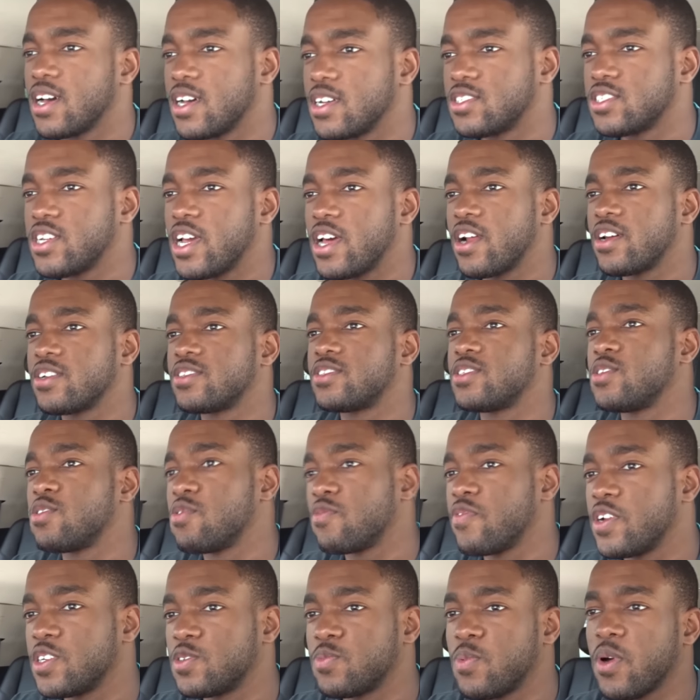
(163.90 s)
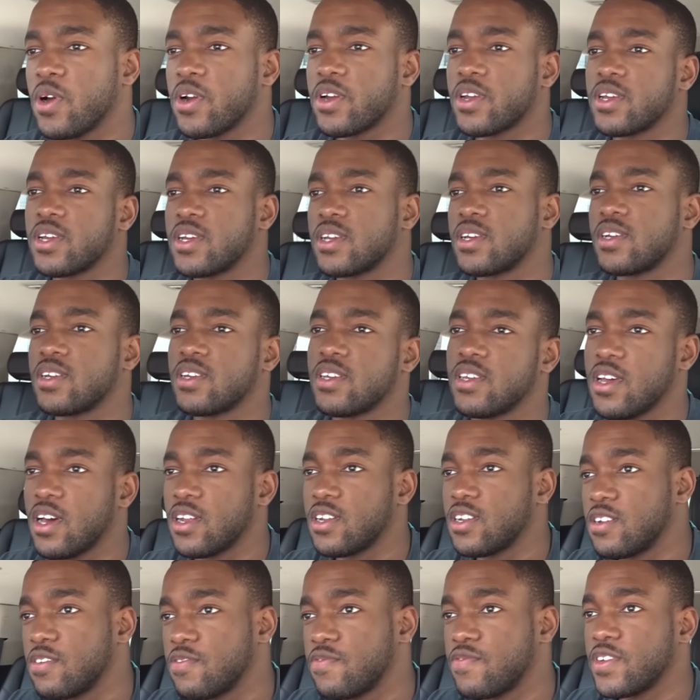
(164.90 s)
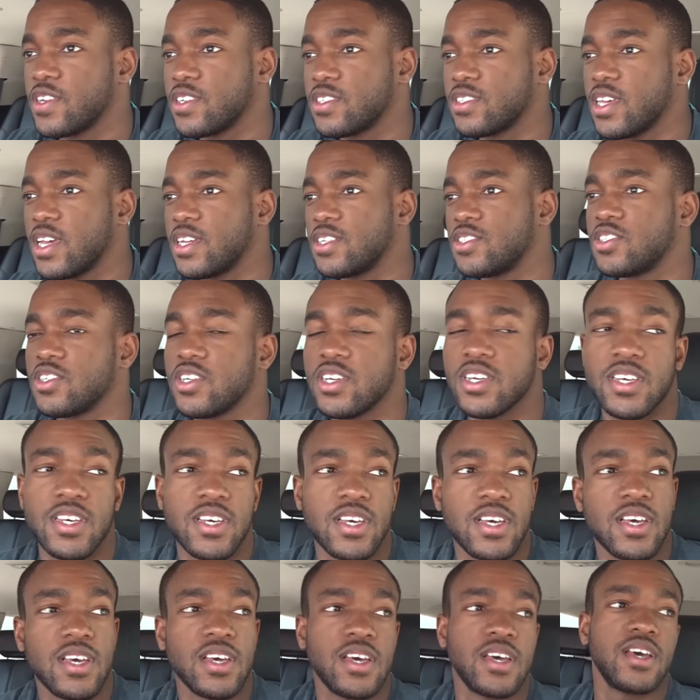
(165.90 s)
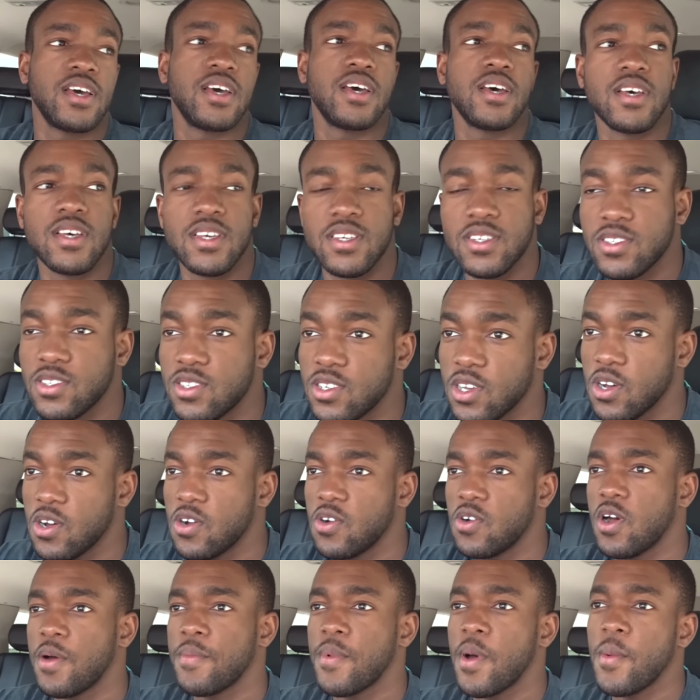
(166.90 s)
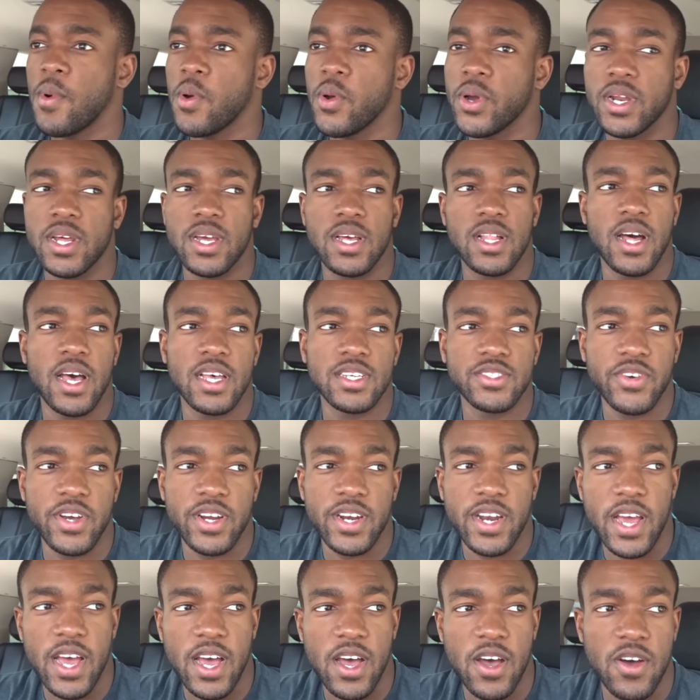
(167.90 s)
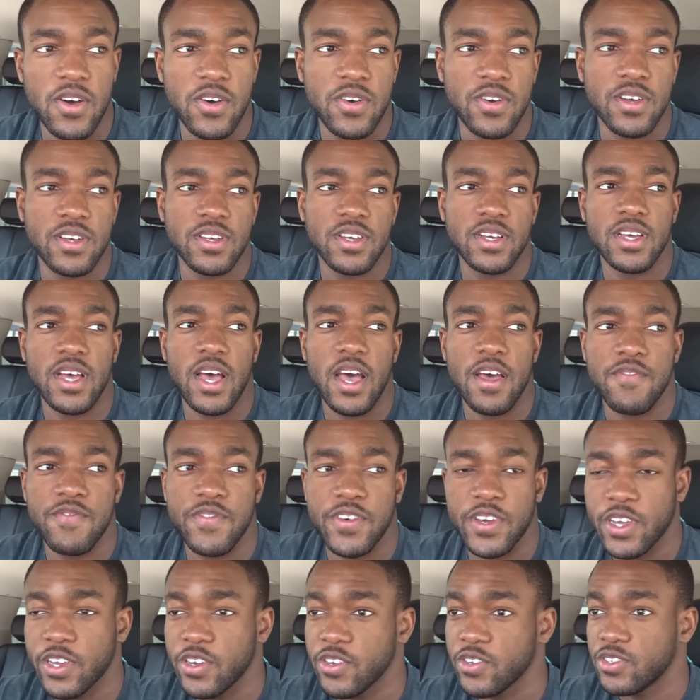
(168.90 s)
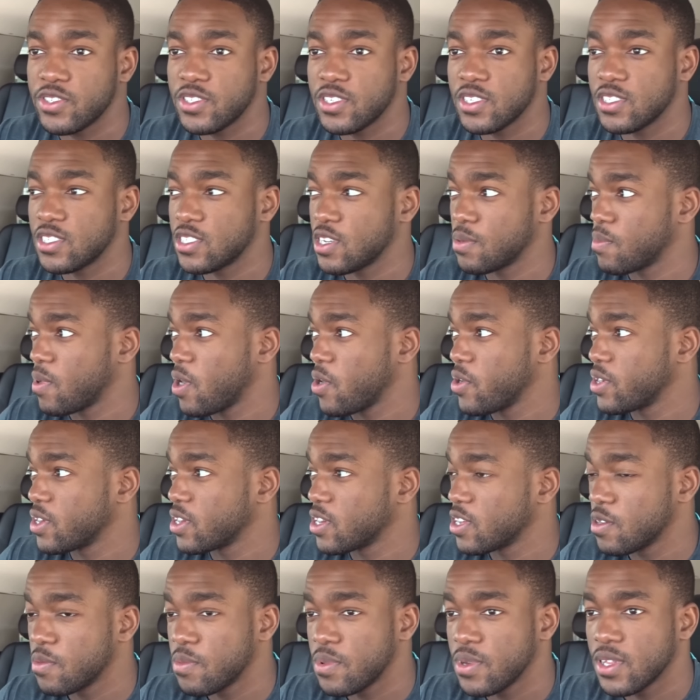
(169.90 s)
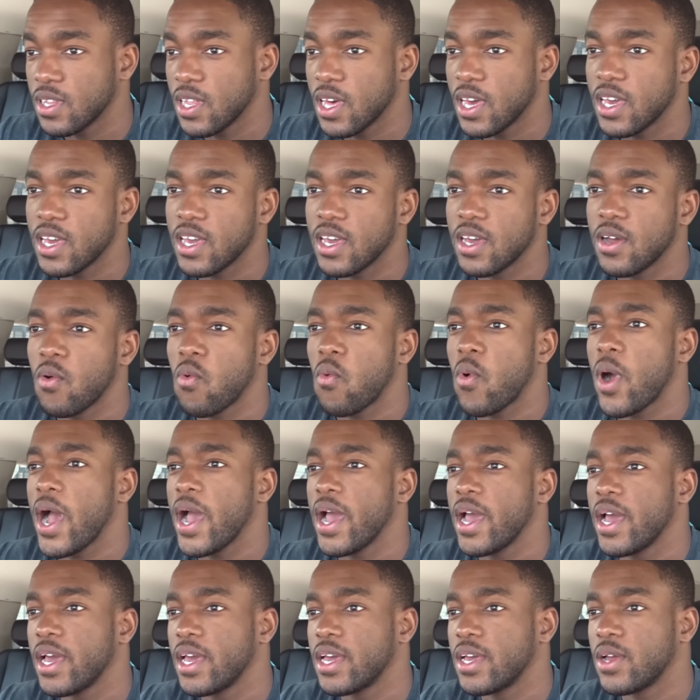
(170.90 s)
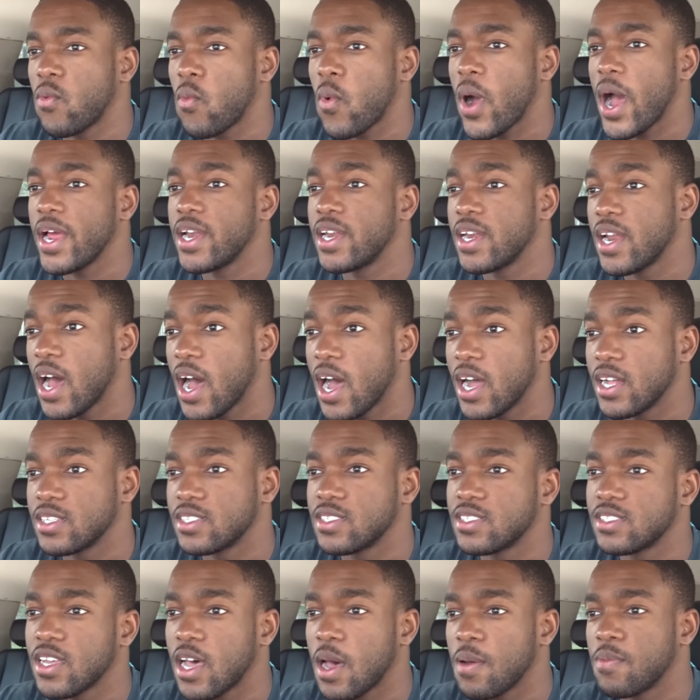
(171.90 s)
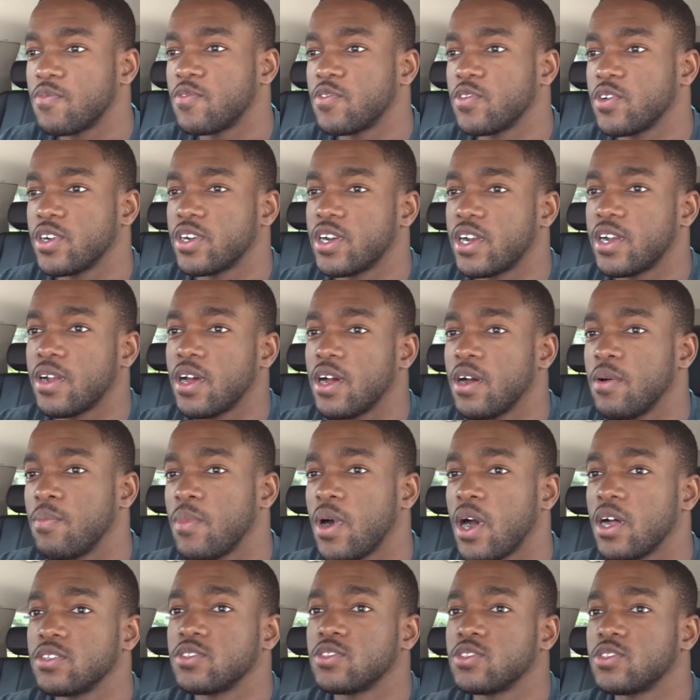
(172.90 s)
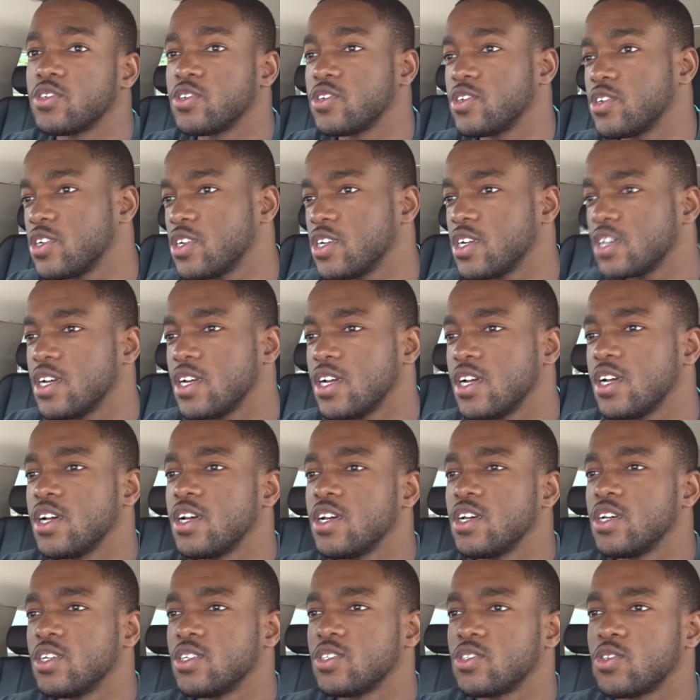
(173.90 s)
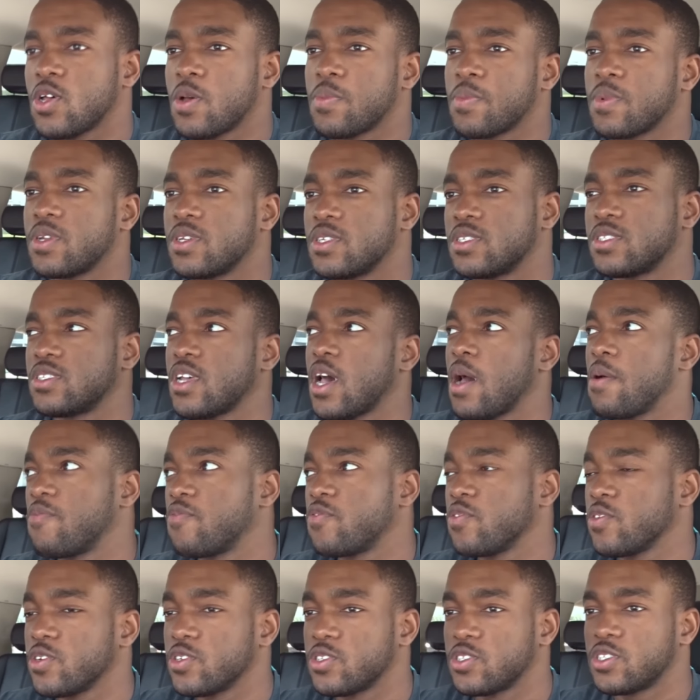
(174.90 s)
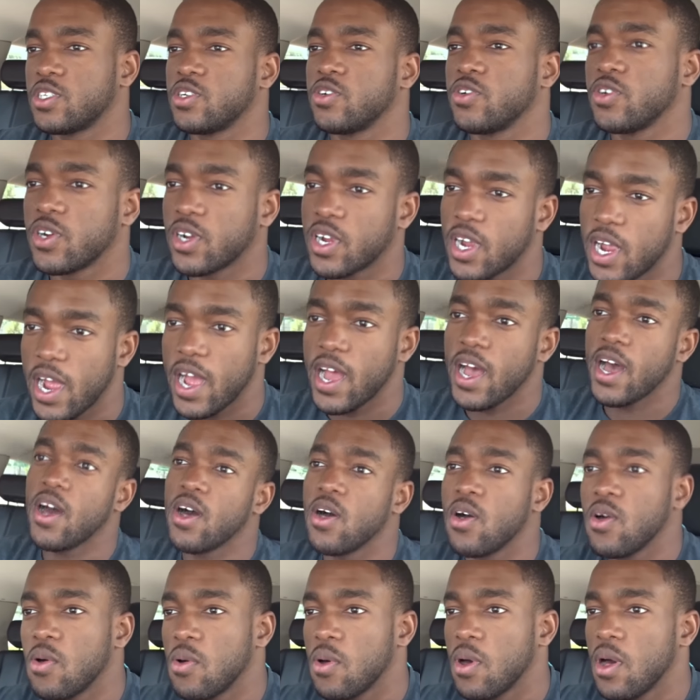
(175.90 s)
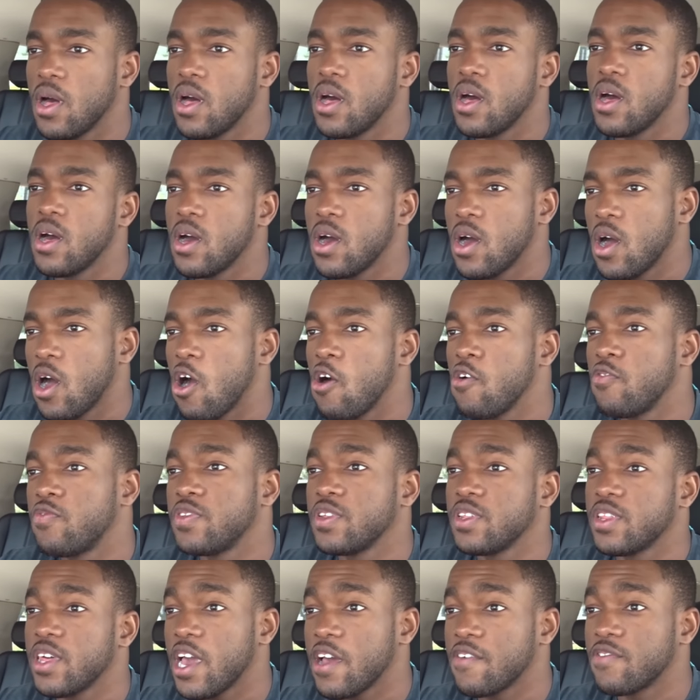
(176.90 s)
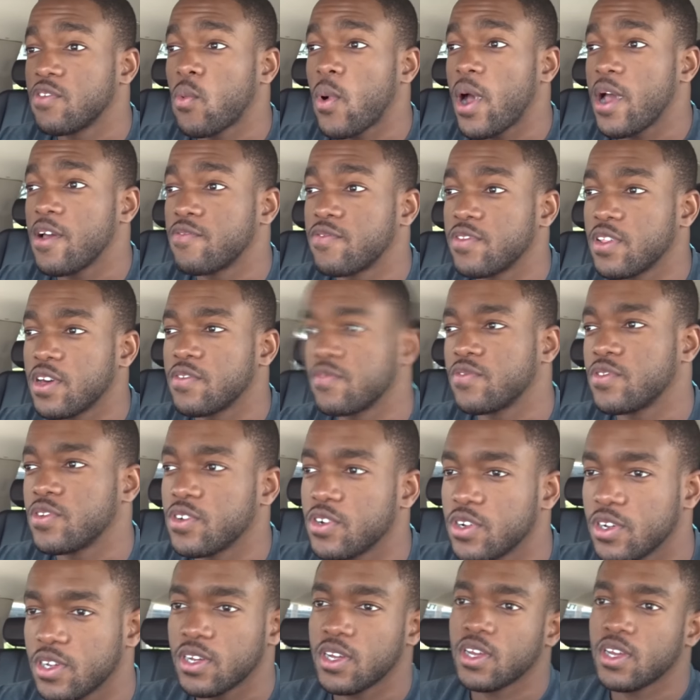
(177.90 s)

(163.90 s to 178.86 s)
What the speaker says: Shout out to U of H parking, y'all need to fix that shit. So I'm on my way to class right now. I figured since I'm already gonna be late, why not stop for a Monster? So I'm gonna stop for a Zero Cal. Hopefully they have a white flipper.